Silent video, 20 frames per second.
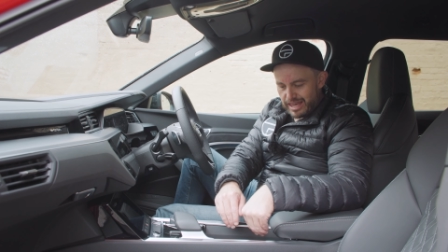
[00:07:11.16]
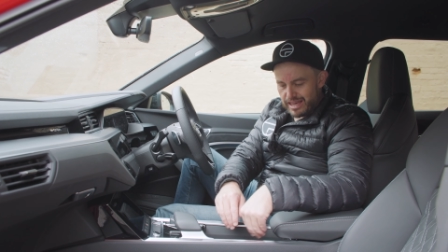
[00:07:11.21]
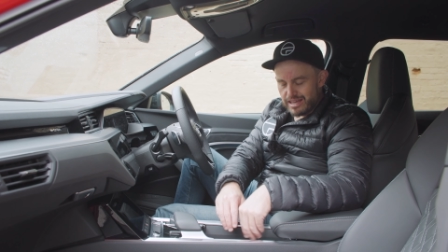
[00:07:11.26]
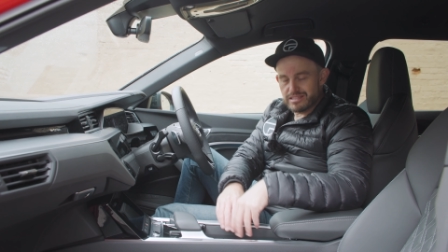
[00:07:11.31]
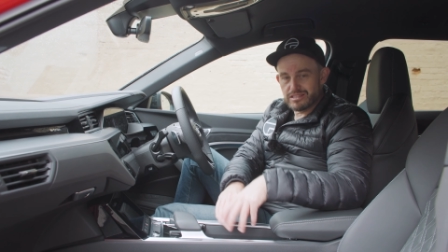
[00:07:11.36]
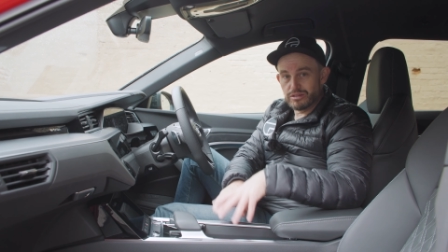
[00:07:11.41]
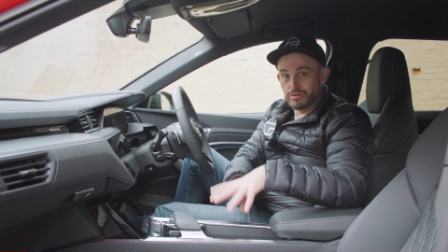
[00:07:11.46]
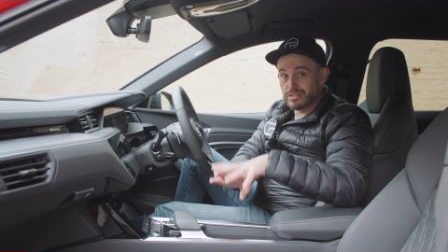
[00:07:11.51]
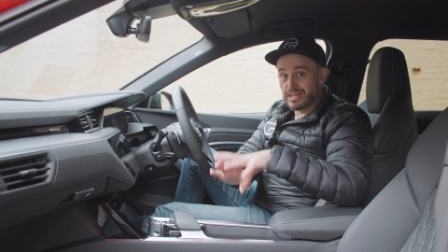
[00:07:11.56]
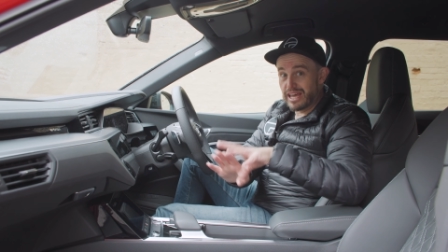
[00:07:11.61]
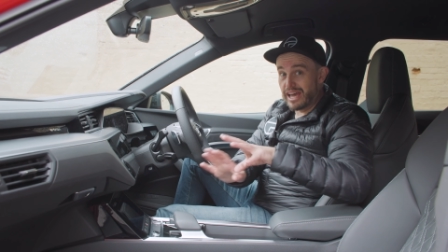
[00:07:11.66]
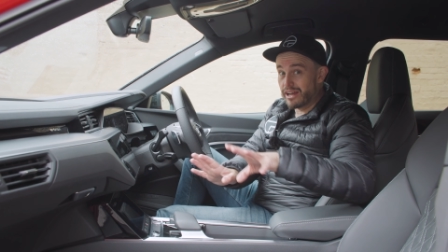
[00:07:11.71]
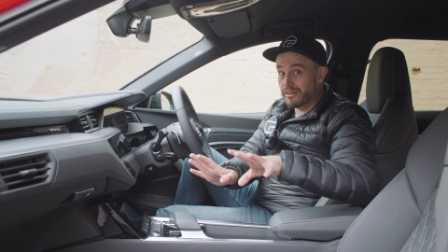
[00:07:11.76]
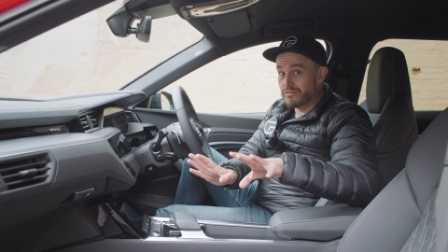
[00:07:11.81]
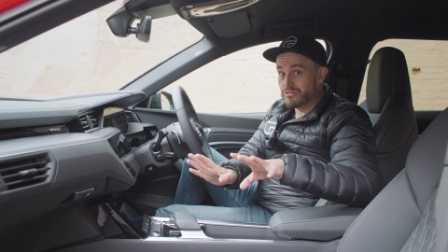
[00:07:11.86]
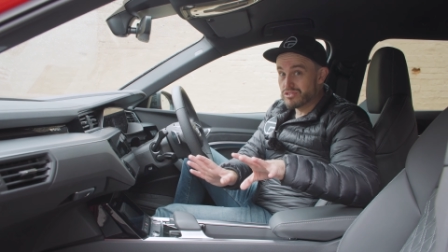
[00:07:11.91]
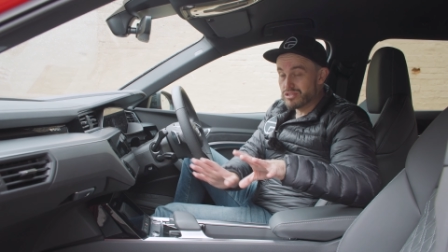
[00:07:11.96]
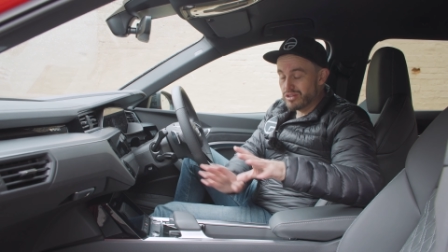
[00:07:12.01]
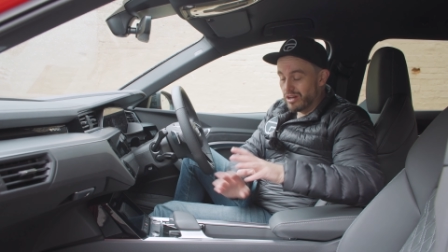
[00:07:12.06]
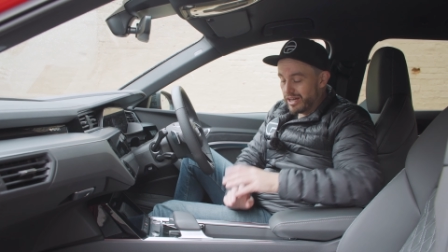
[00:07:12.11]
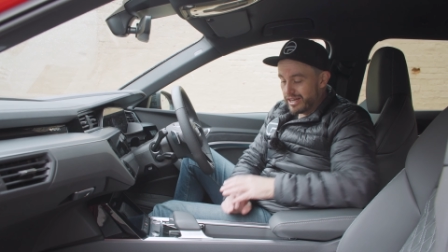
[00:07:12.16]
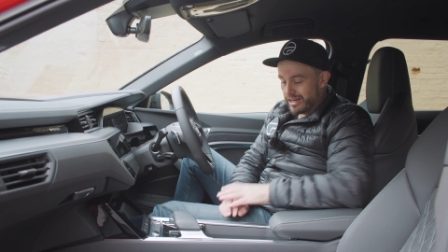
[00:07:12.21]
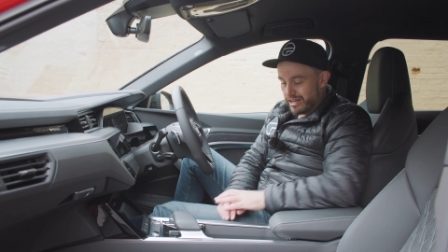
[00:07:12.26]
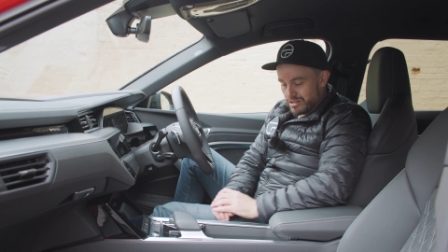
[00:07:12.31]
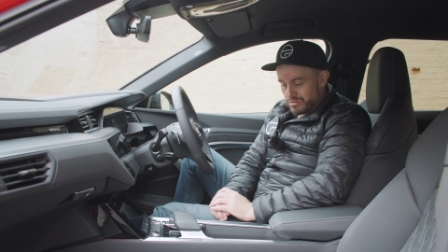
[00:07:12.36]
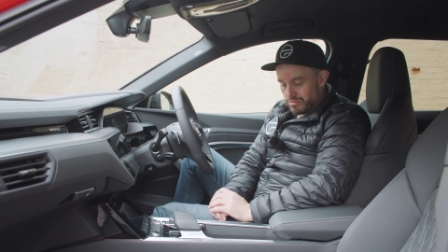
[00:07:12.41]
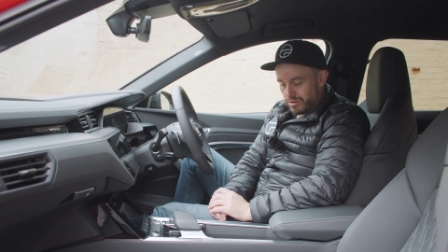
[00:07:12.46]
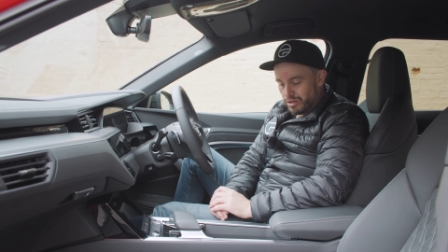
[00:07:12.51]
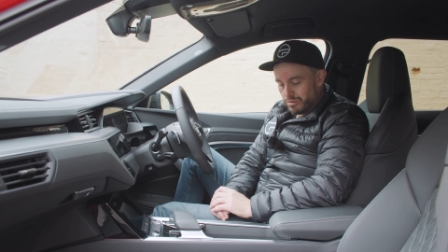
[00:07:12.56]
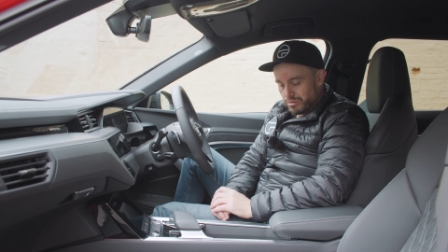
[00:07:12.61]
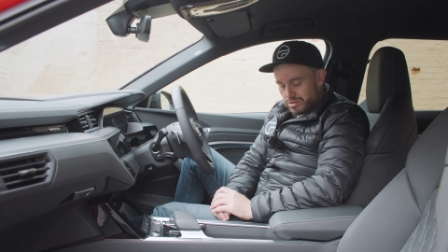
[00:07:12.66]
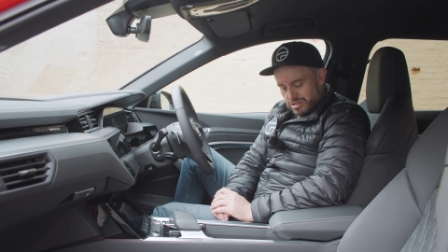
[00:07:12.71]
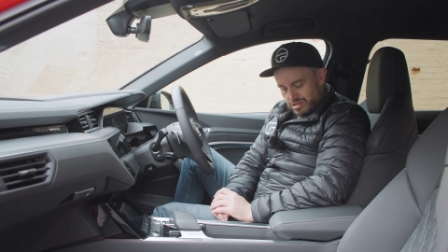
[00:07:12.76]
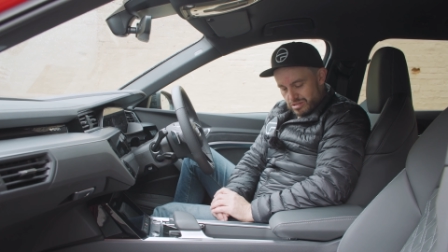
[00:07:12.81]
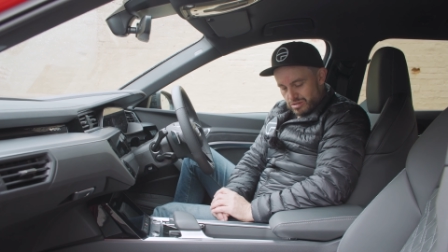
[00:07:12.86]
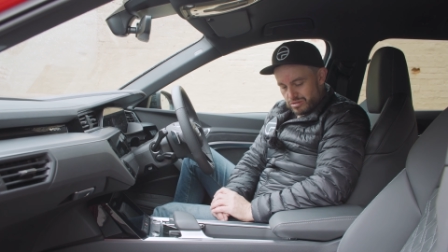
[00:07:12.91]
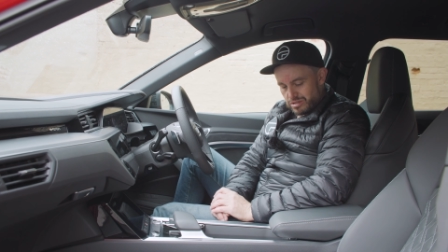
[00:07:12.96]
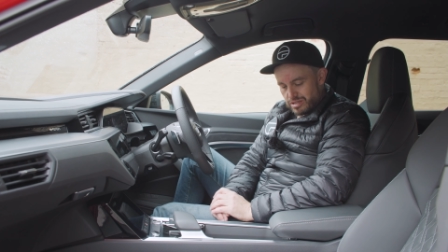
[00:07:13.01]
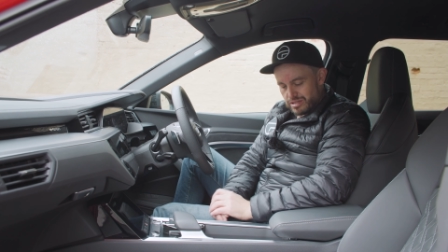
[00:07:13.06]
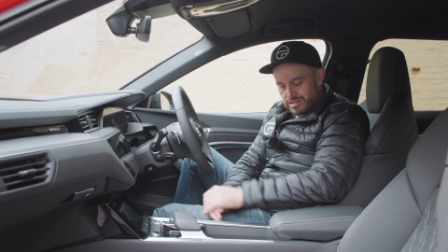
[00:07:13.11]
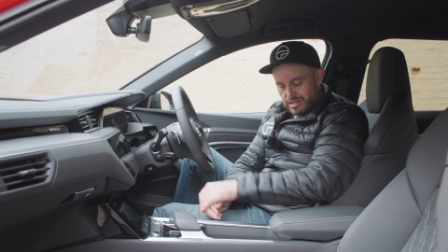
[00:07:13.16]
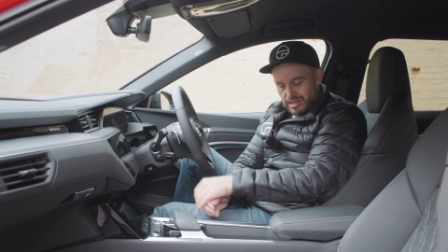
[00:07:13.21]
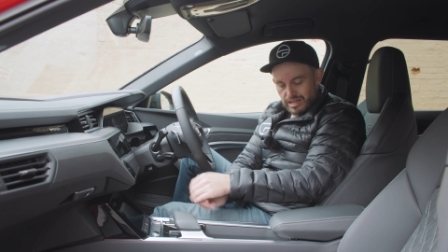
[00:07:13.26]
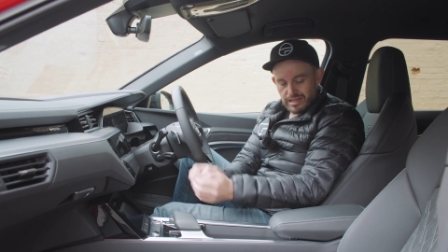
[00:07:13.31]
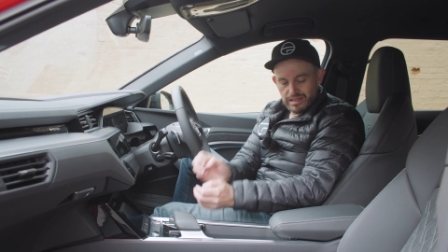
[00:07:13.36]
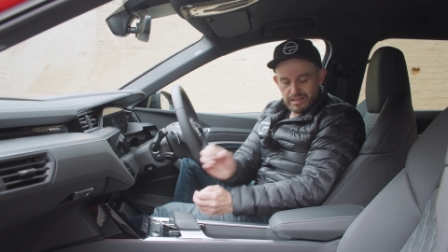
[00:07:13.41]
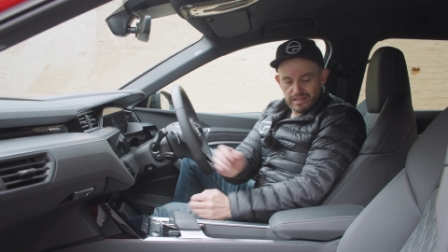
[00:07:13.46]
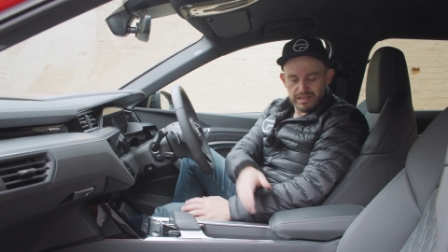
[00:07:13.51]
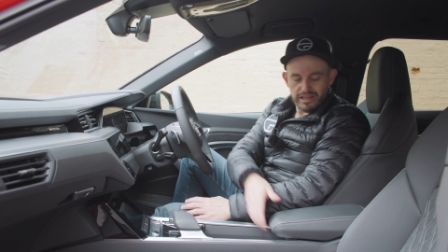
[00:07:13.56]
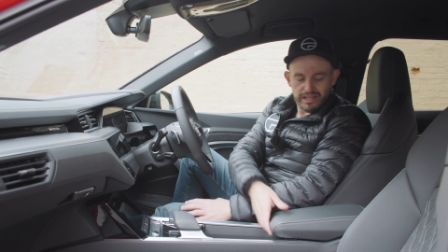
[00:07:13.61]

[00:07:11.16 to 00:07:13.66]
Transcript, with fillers: there so it's out of sight as well, which is good to see.